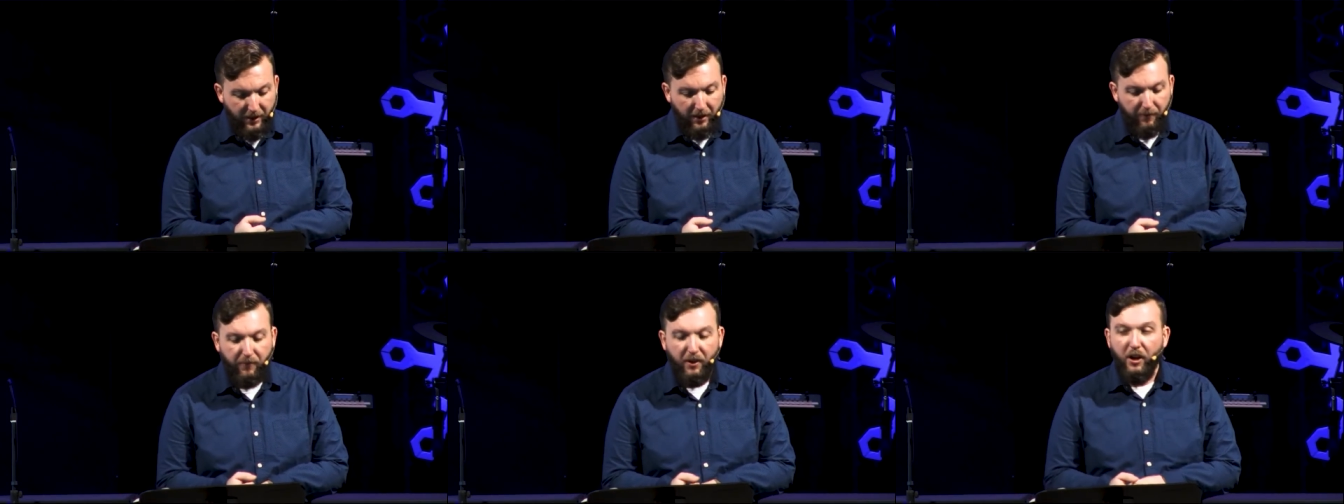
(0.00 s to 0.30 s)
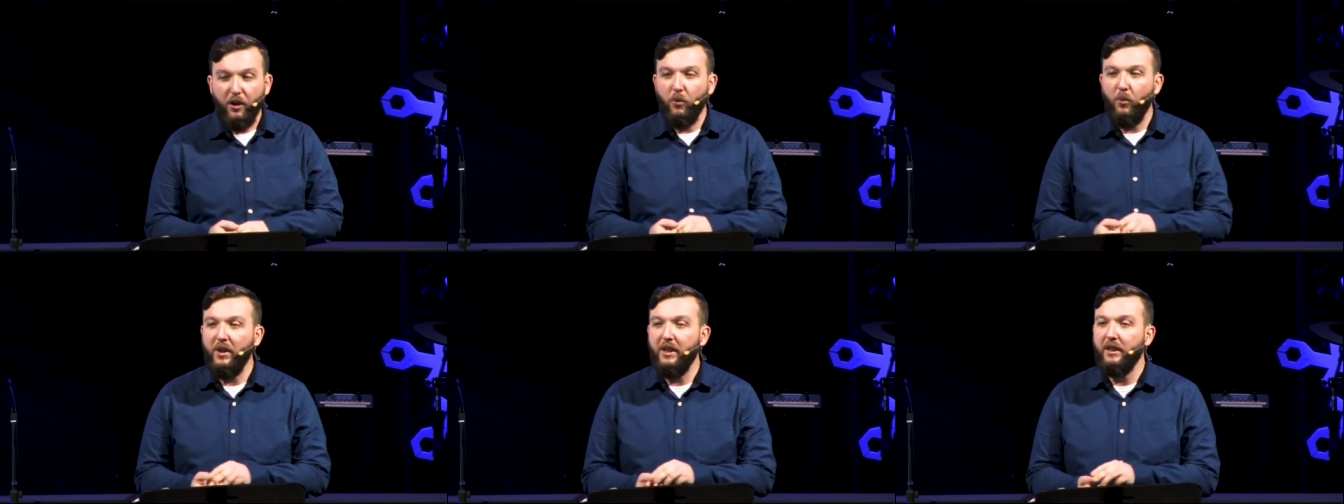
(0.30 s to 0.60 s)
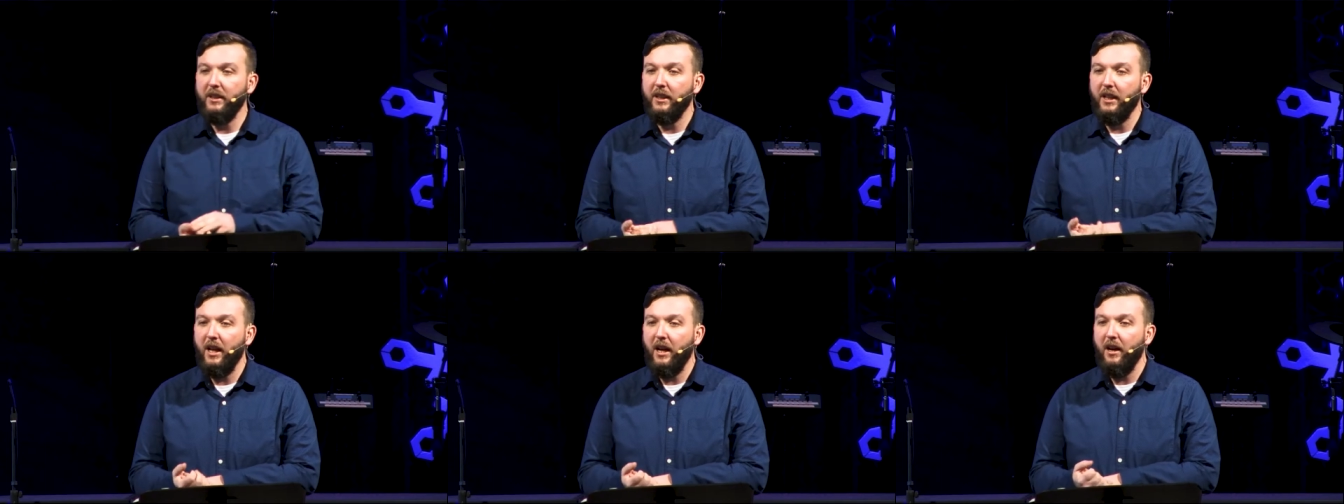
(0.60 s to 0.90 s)
Um,
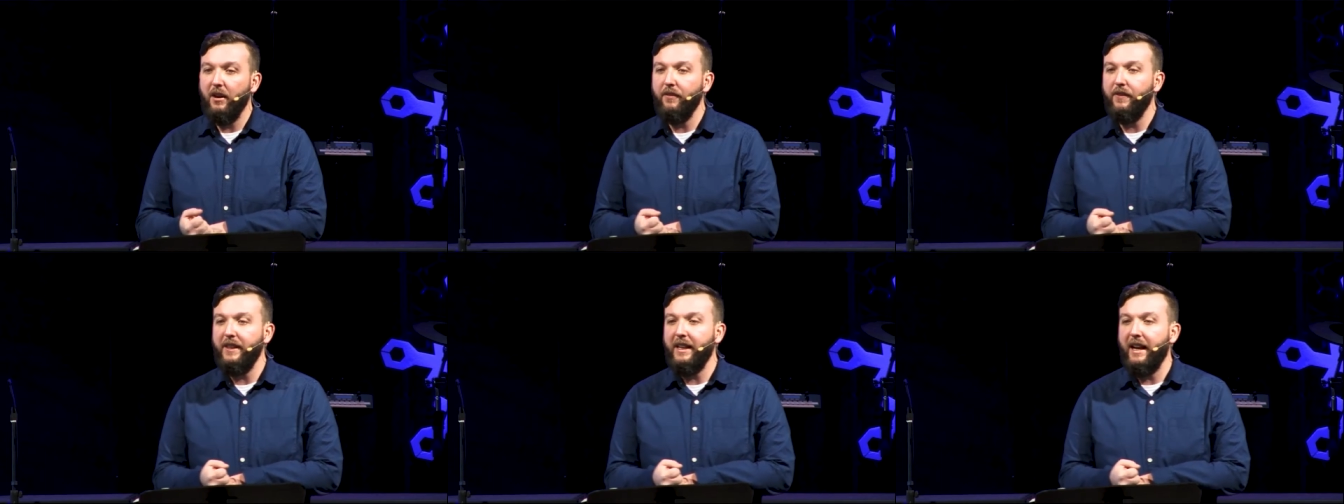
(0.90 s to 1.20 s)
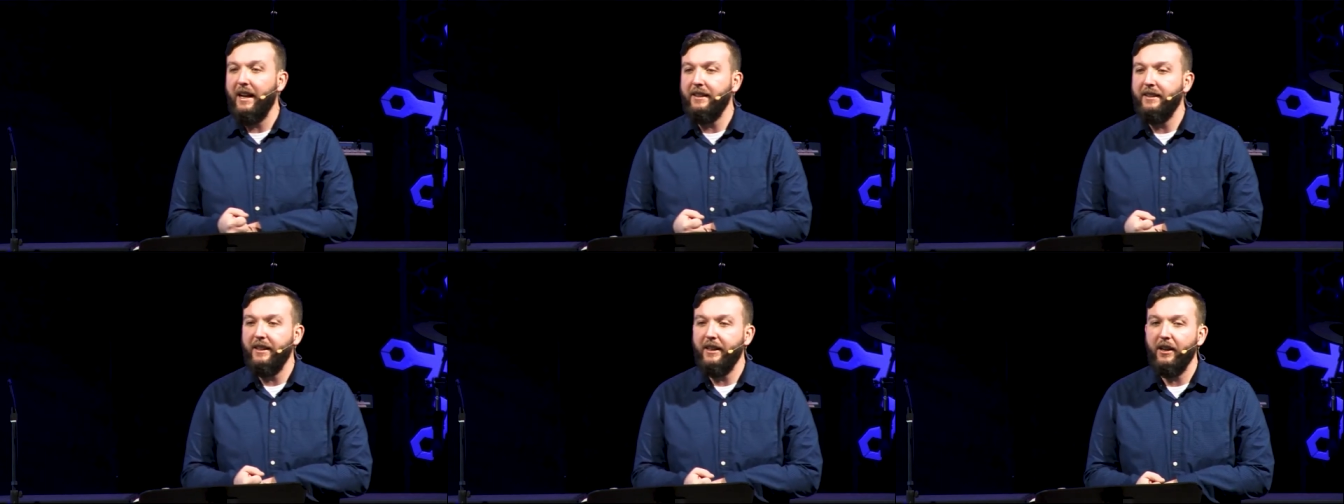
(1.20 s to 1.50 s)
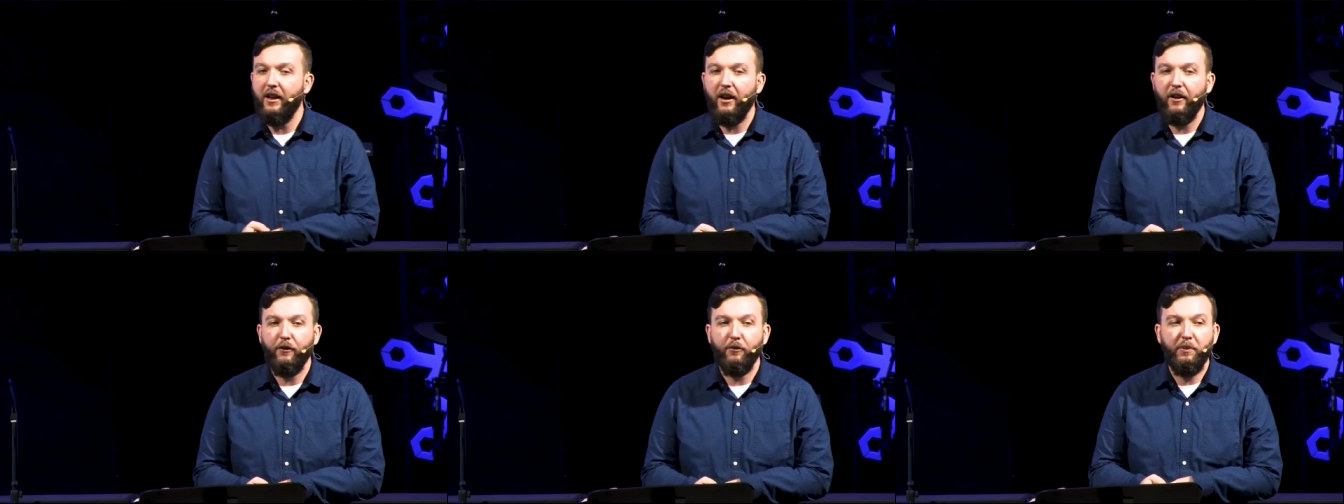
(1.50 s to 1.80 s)
we love the
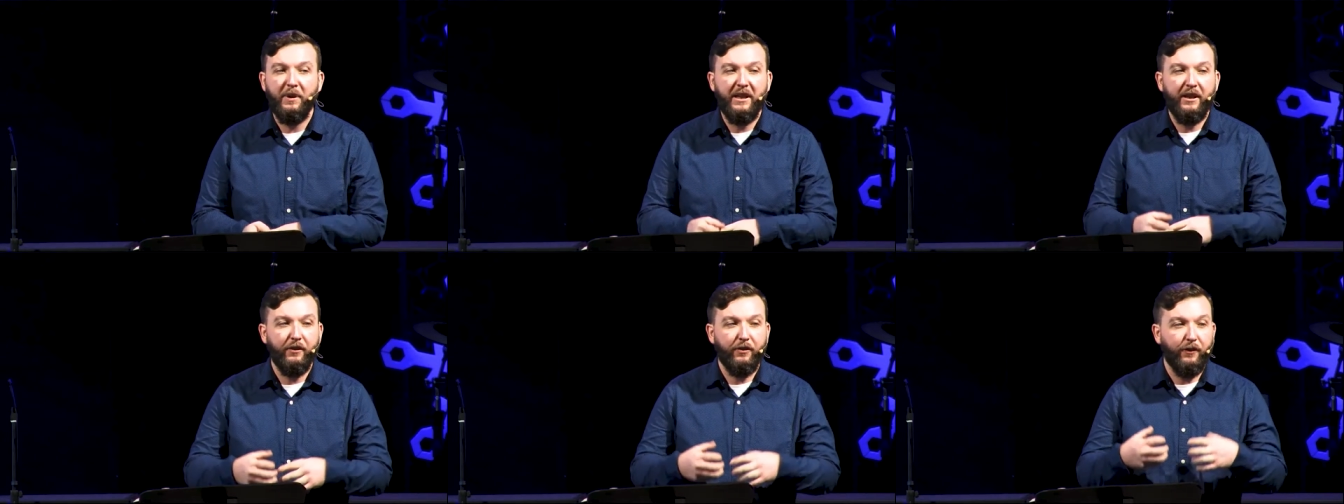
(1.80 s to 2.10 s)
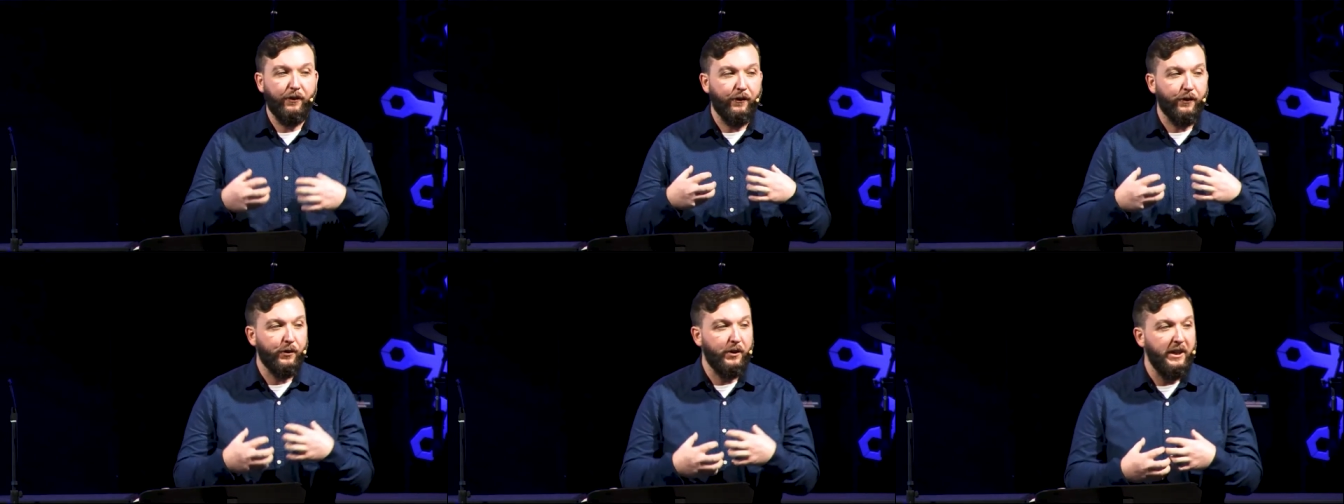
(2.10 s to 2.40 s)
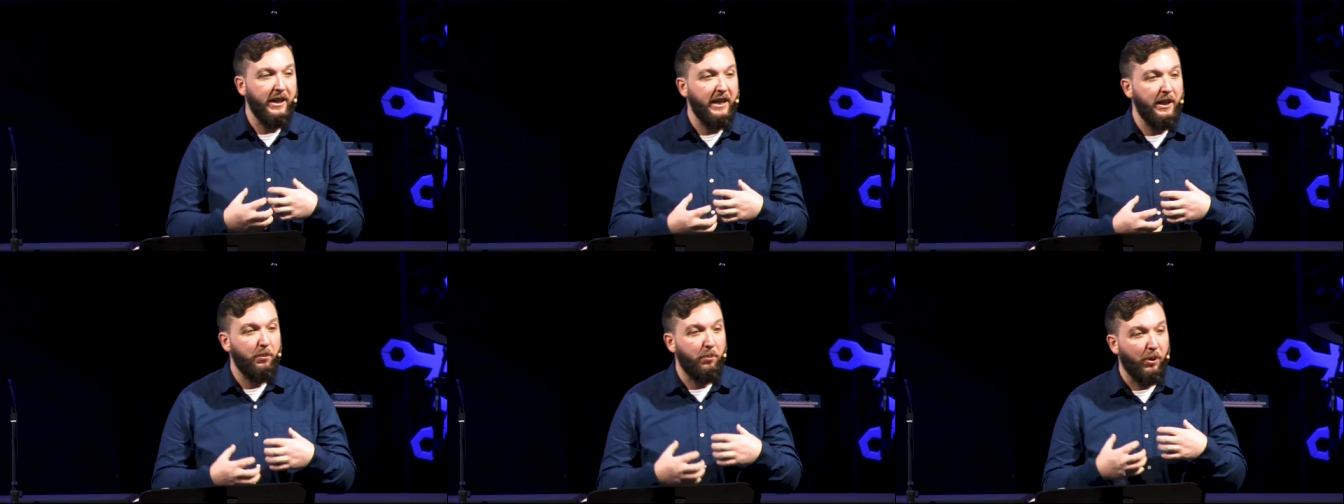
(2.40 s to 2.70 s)
idea of being
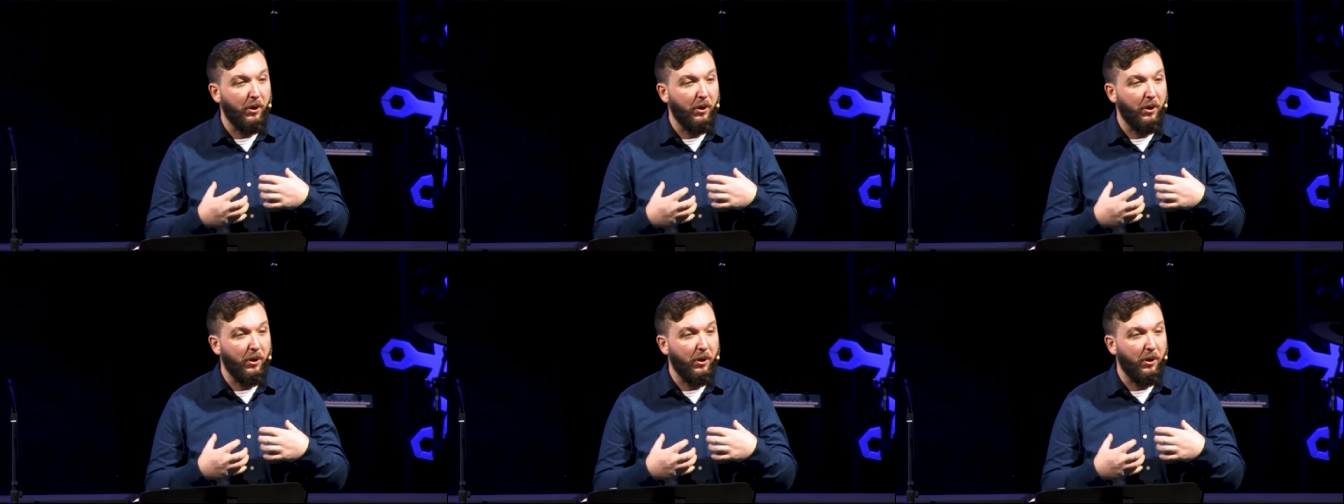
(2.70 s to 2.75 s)
free,